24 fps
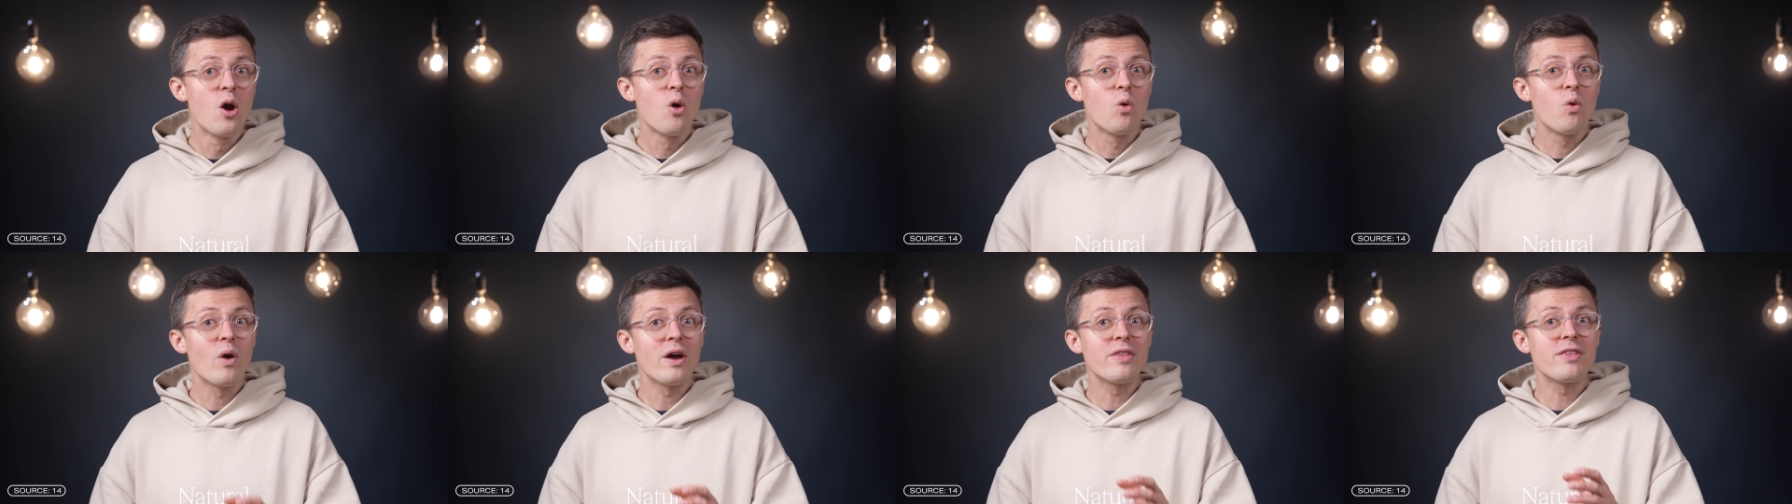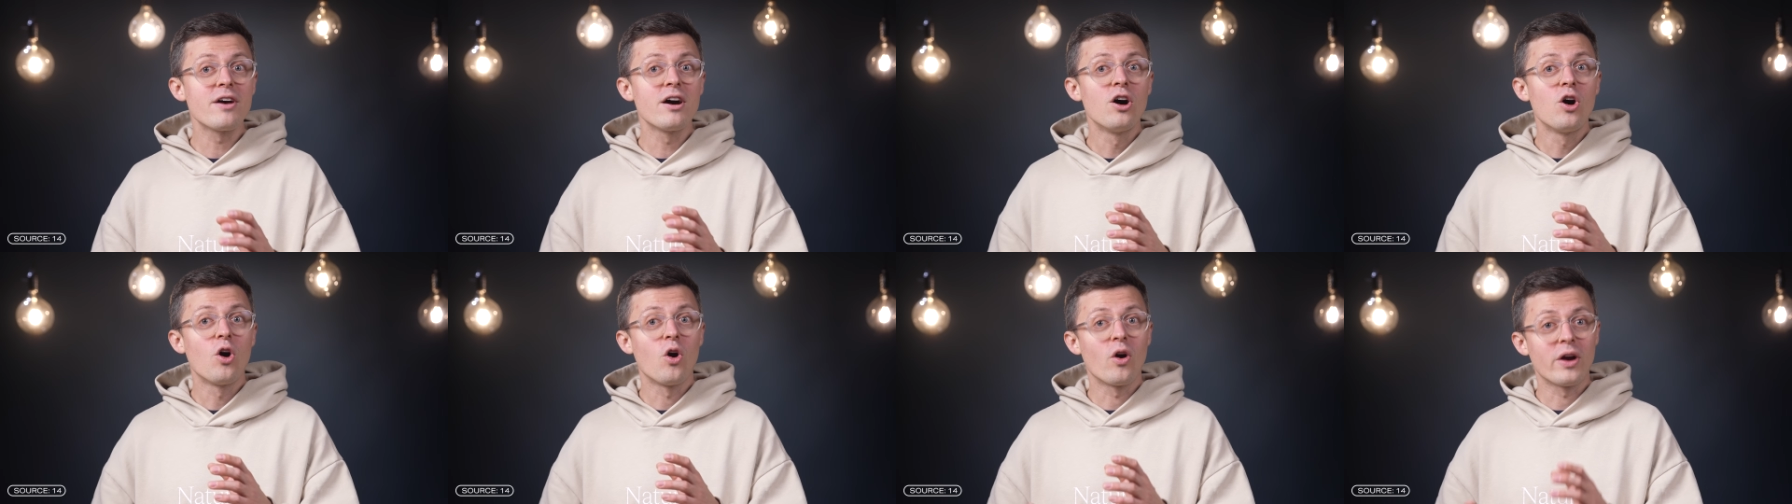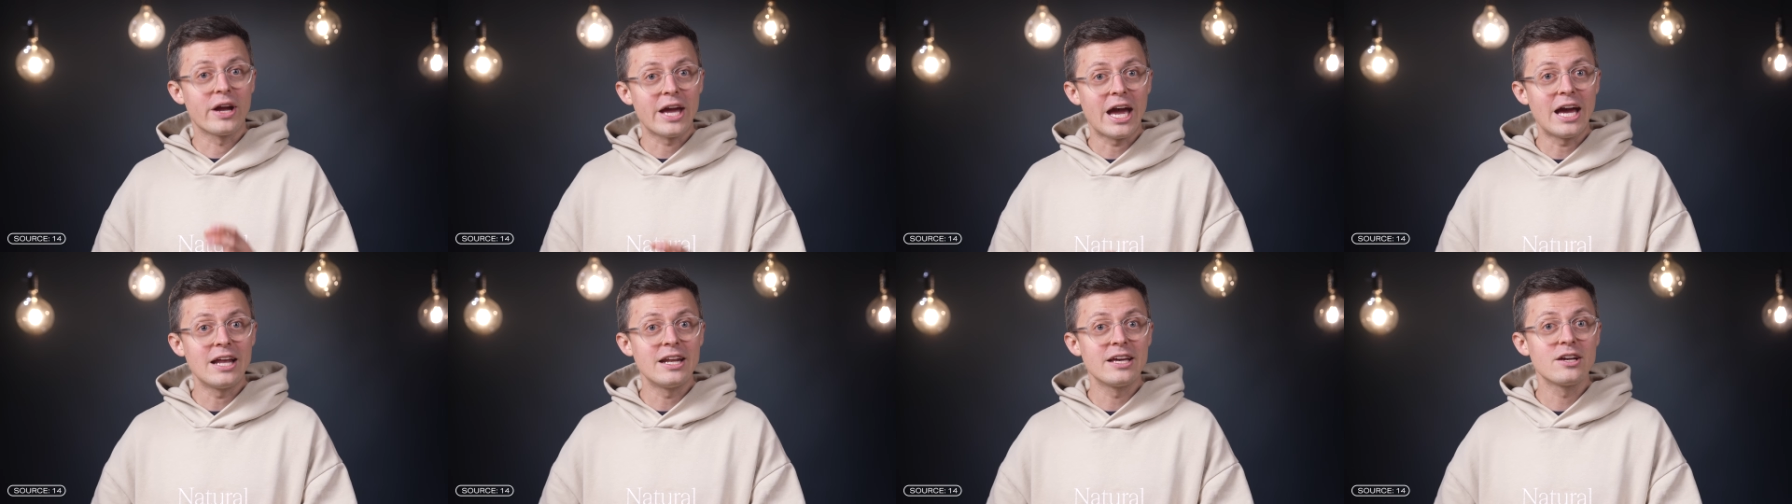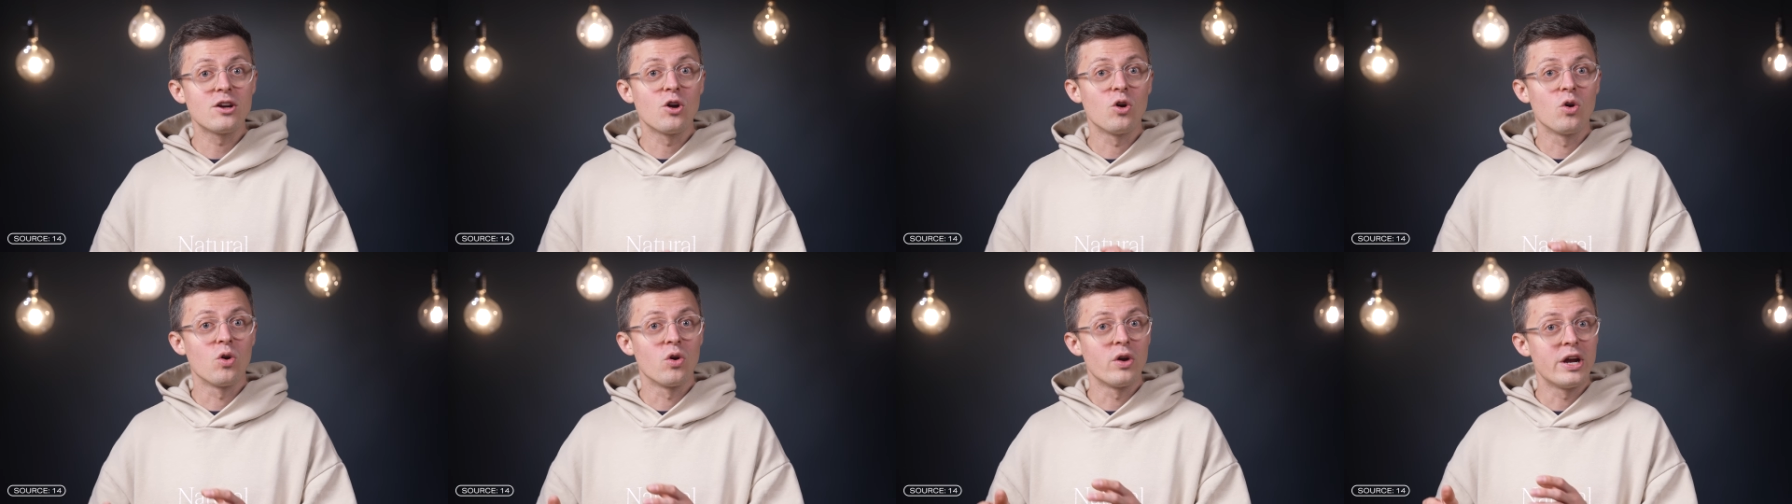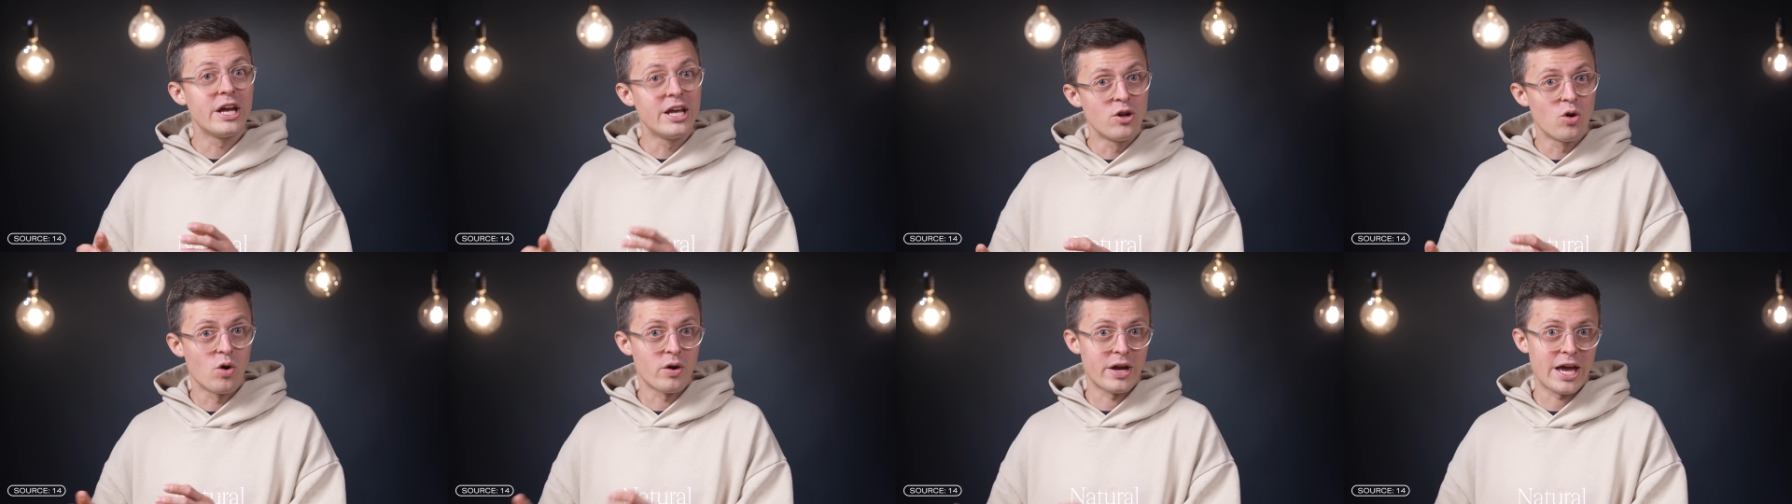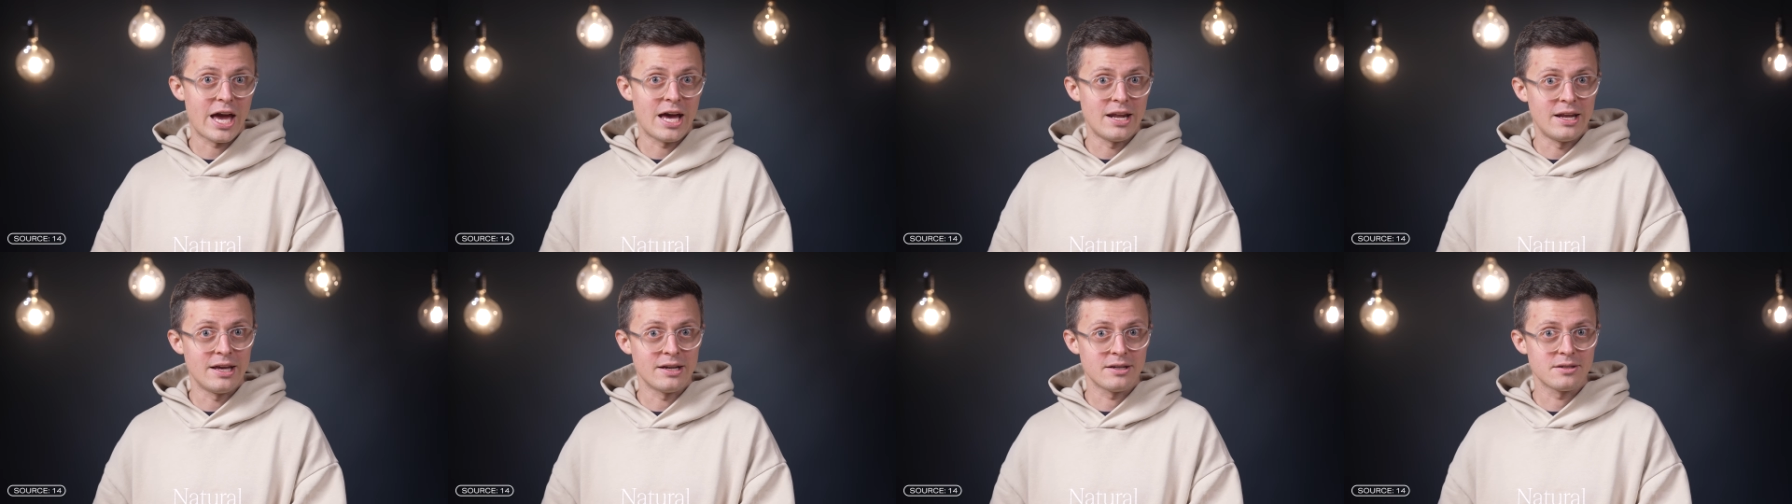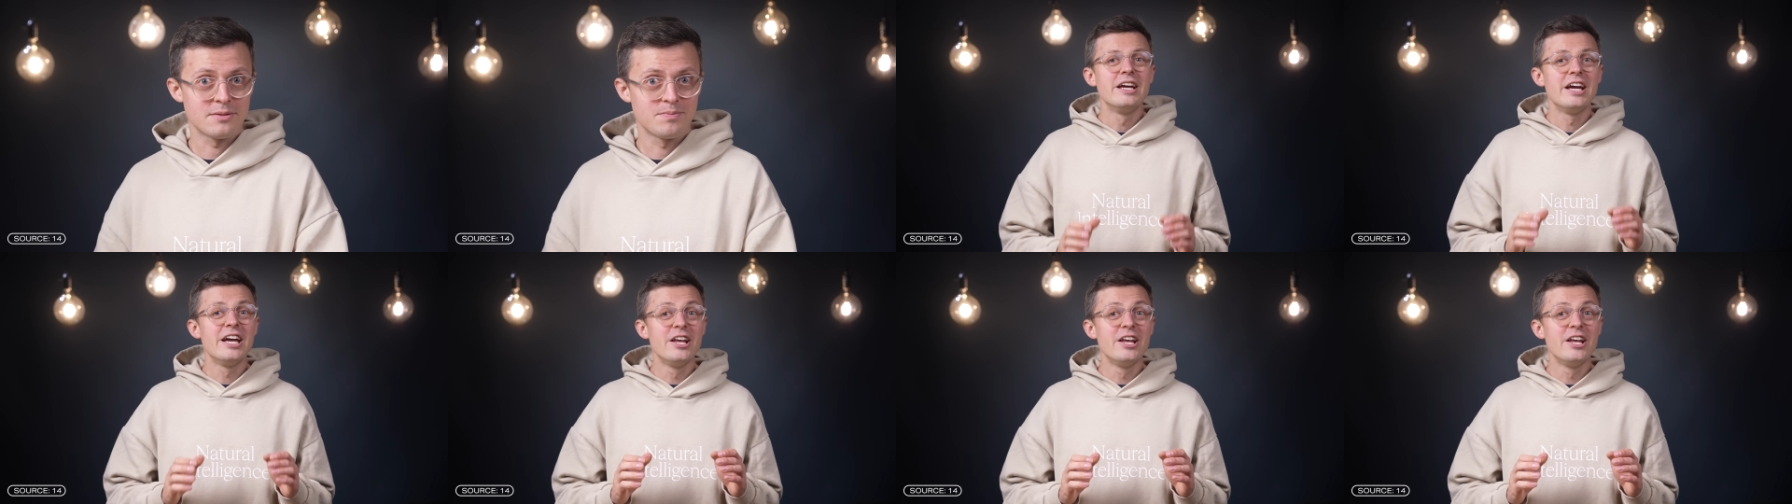whether organic or inorganic.